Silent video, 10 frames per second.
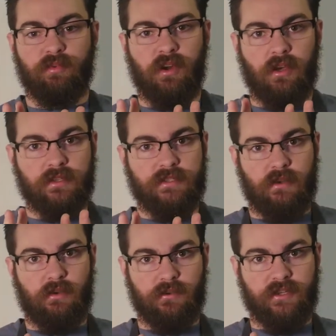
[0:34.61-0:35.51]
prongs
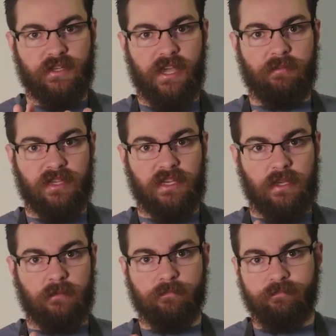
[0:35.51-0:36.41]
that hold your diamond in,